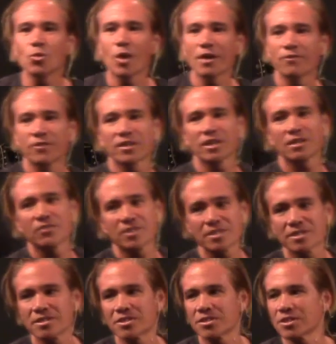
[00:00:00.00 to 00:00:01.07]
I forgive? It's a
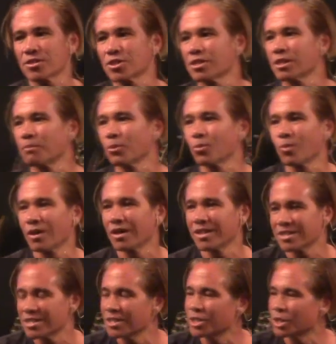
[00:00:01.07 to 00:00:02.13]
decision number 1.
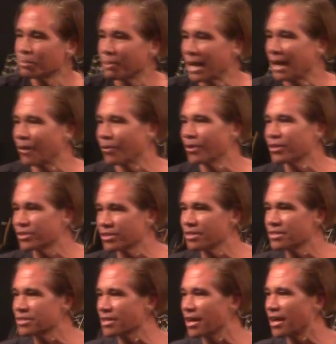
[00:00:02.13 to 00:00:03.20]
It's in your power to
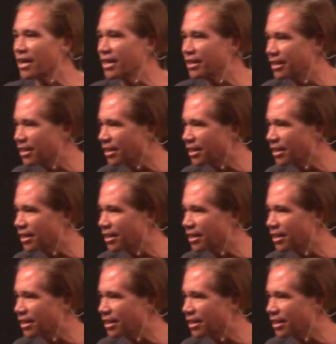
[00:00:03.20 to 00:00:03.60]
decide.